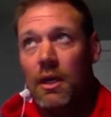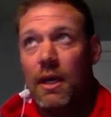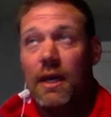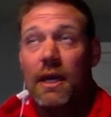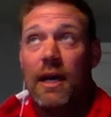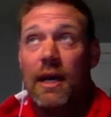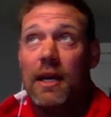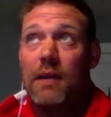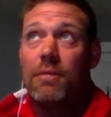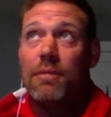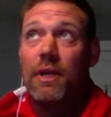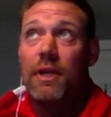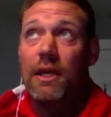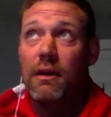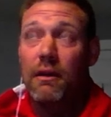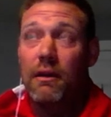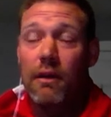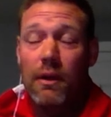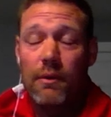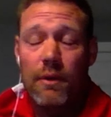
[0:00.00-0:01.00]
And I
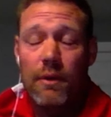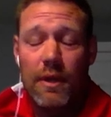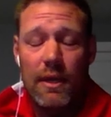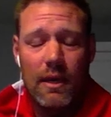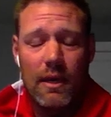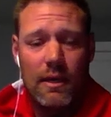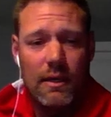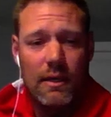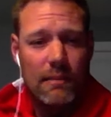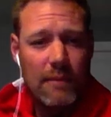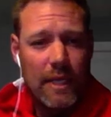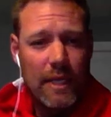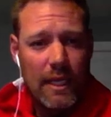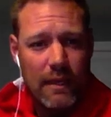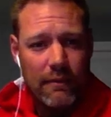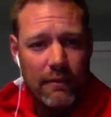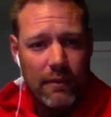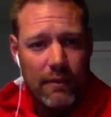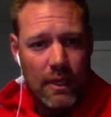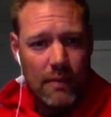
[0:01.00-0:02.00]
completely agree with that. I mean,
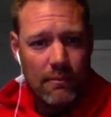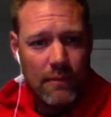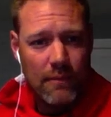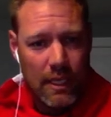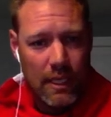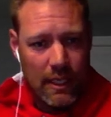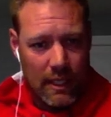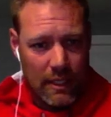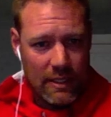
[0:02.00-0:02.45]
even I'm